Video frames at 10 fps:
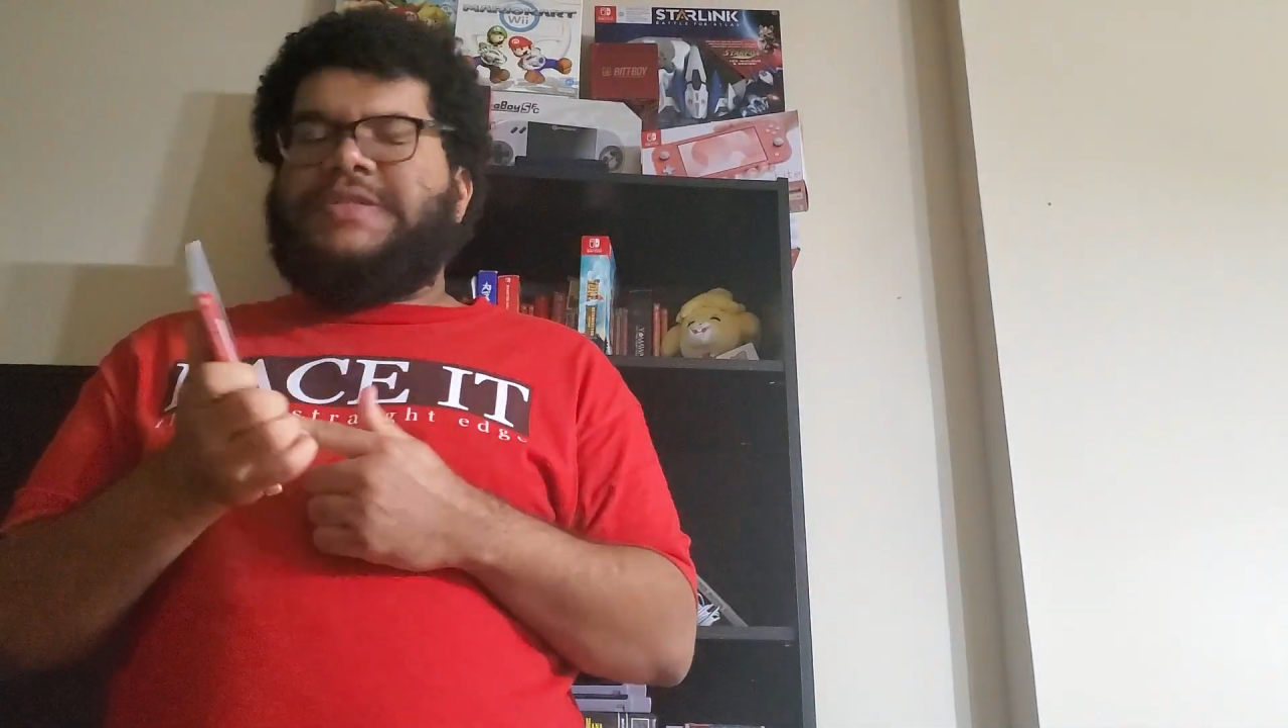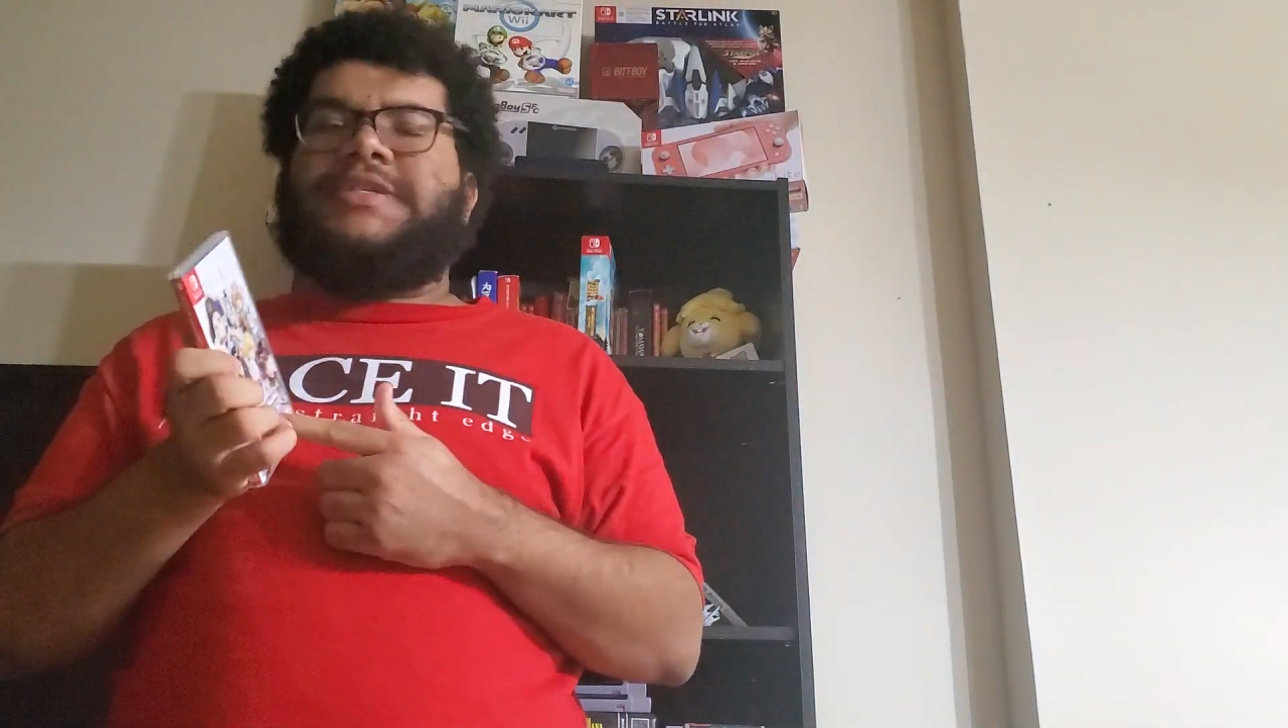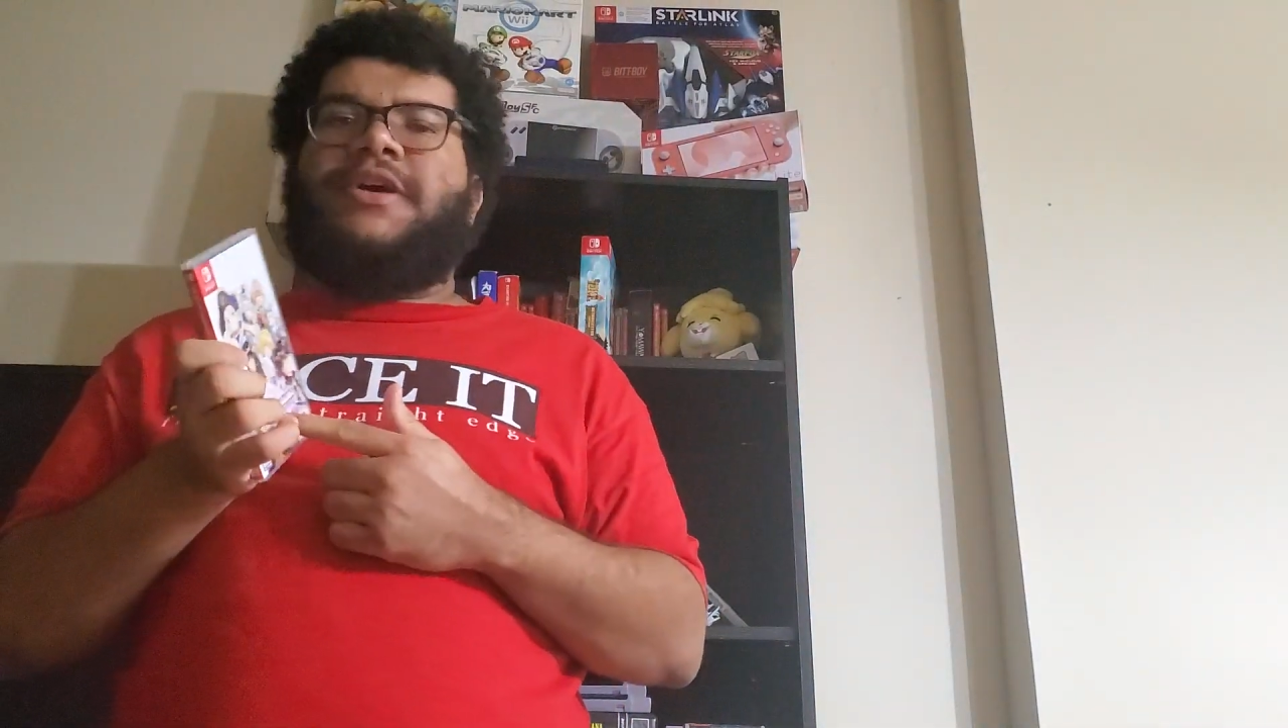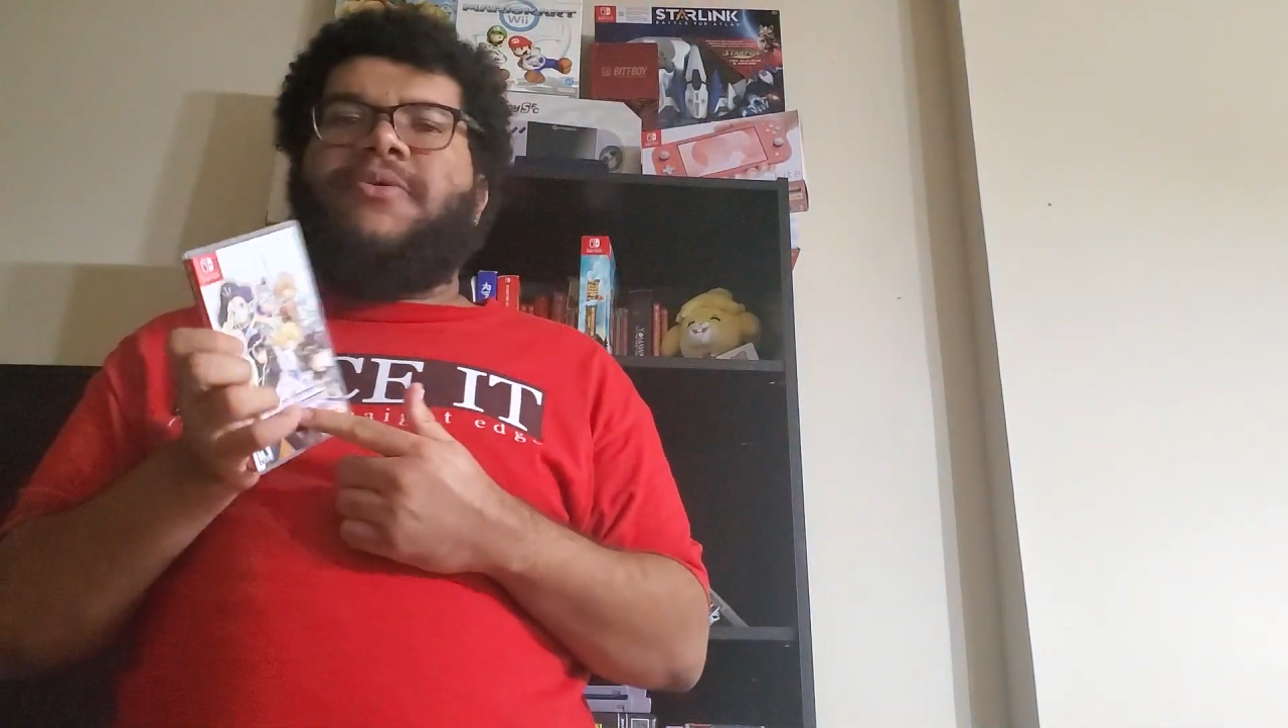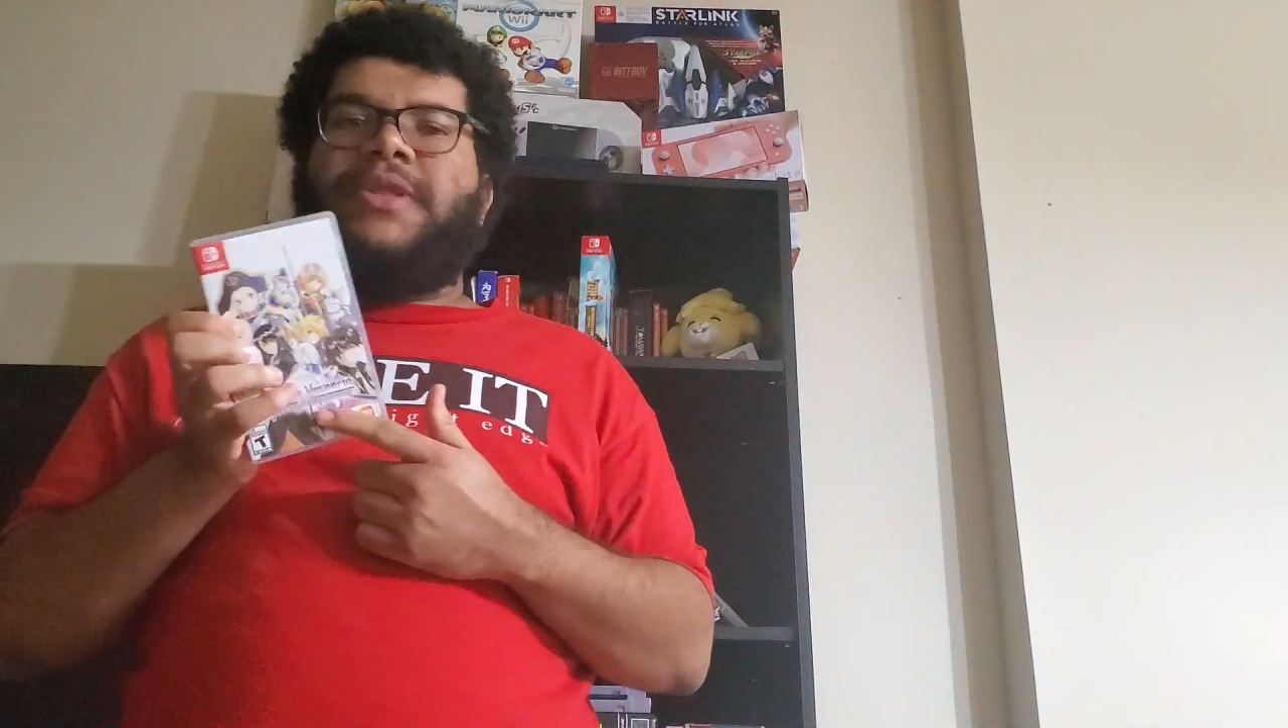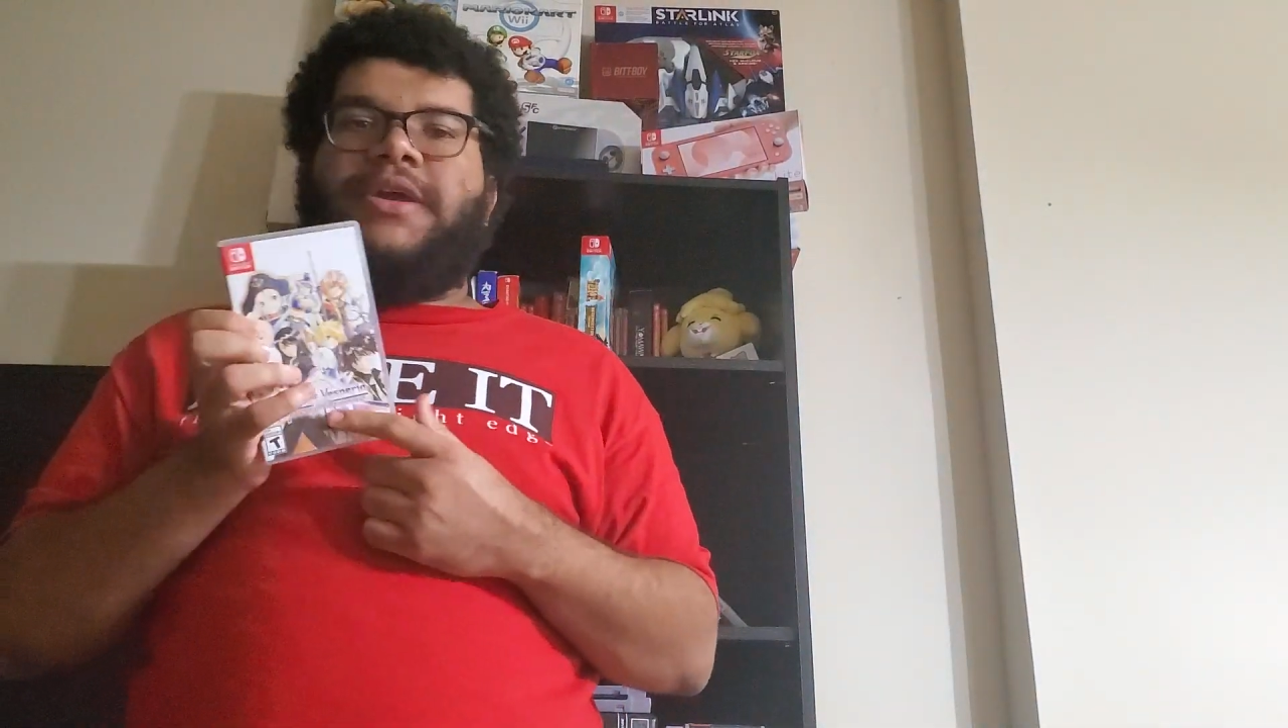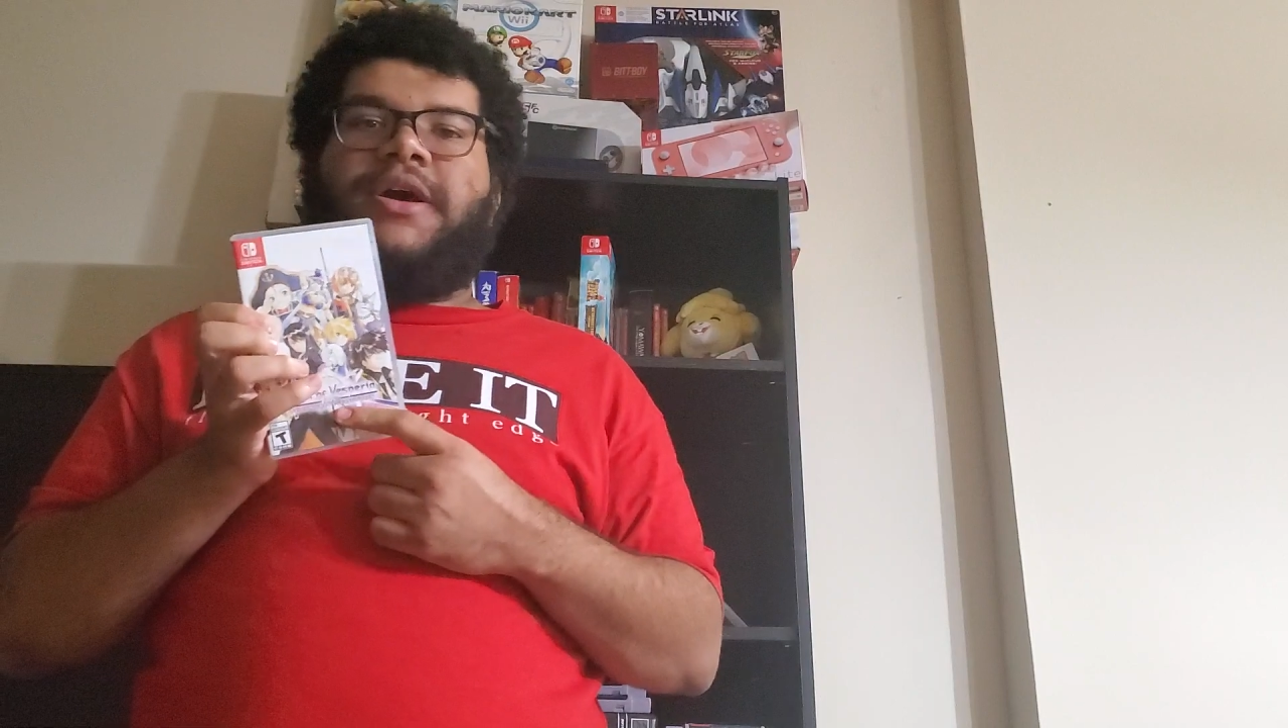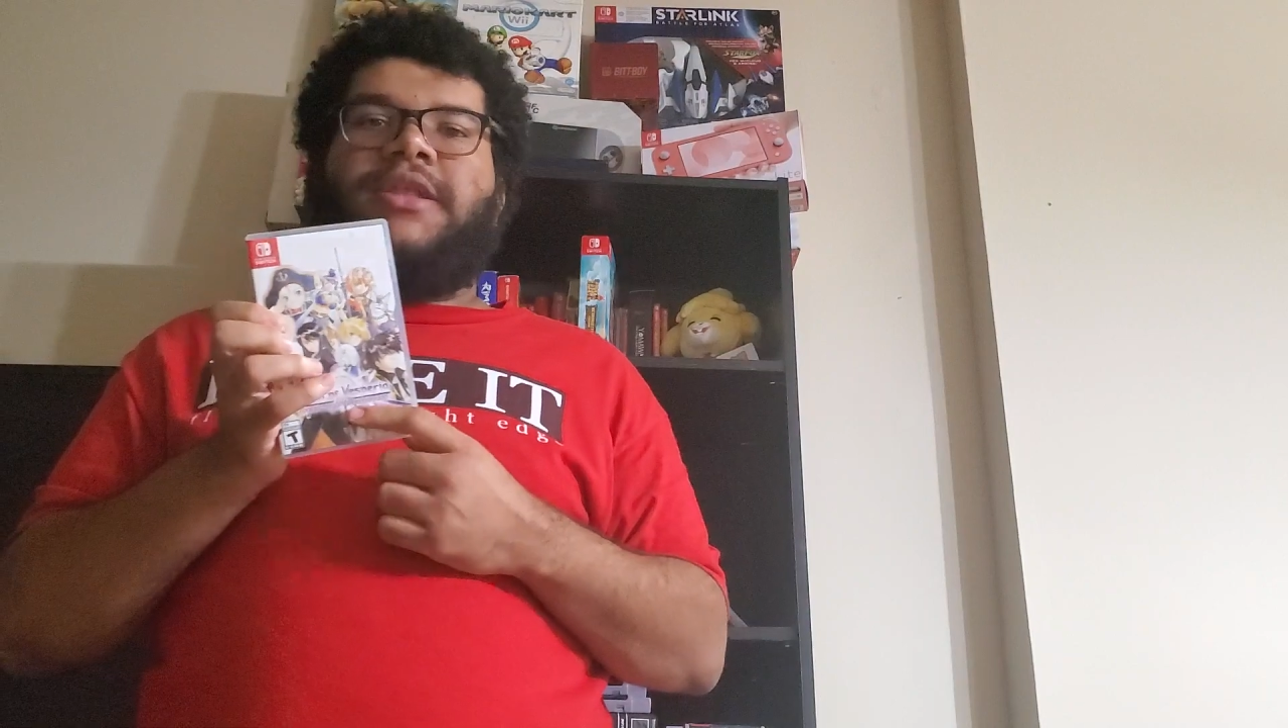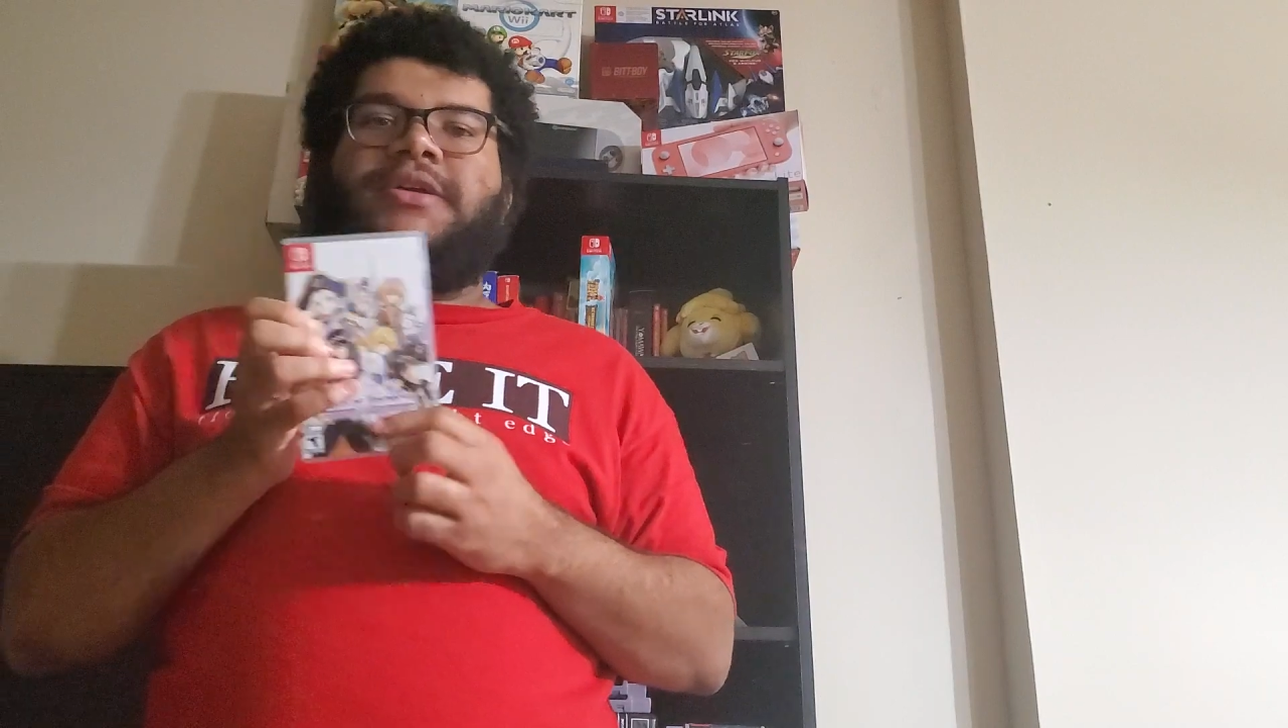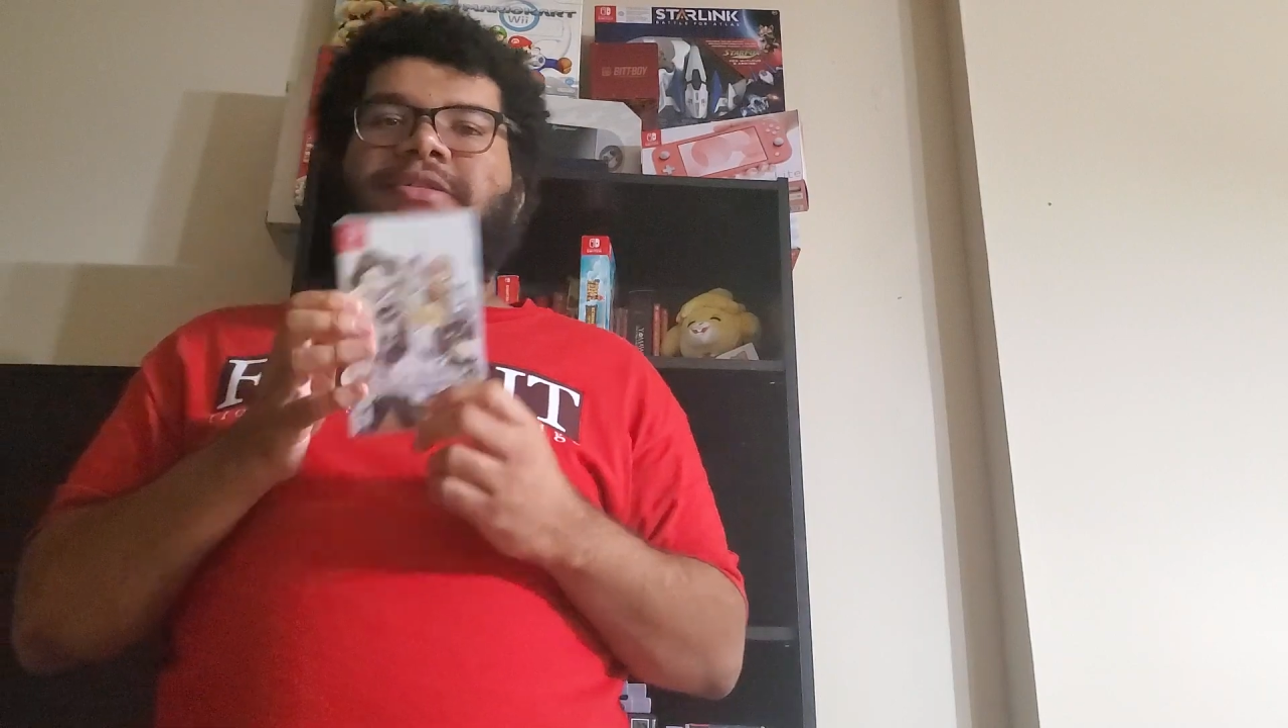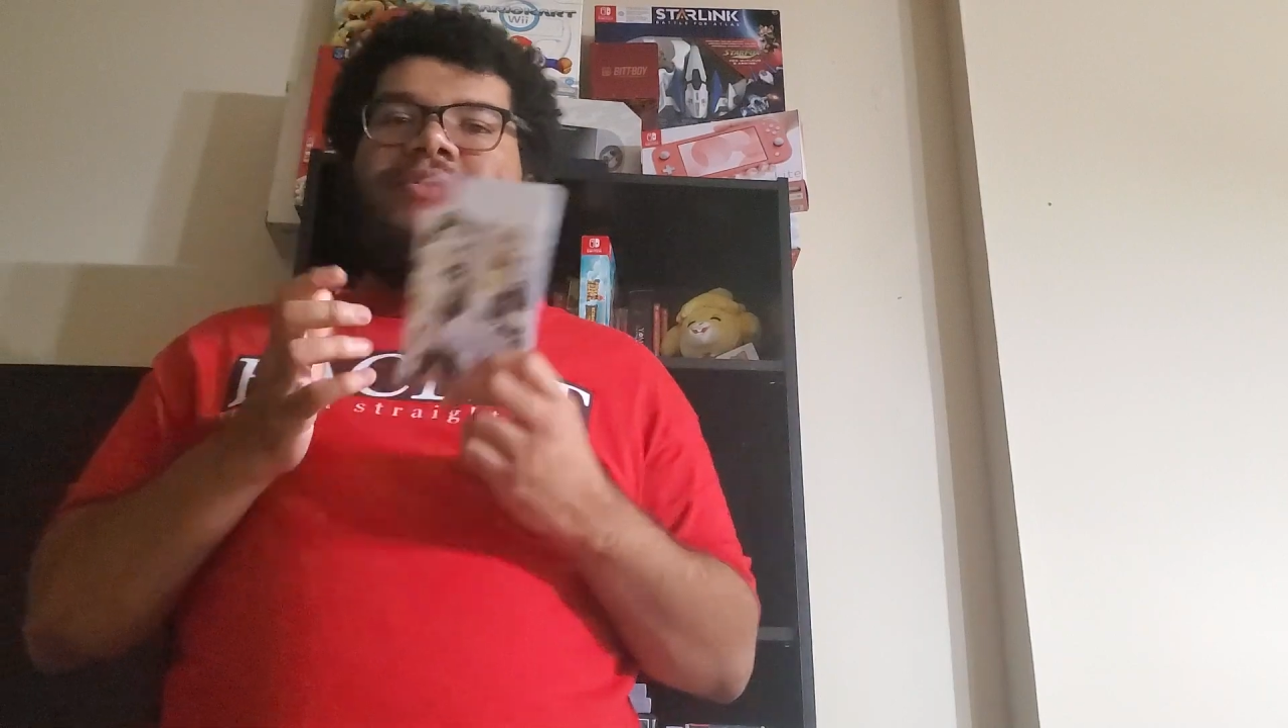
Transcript: sale when I got it.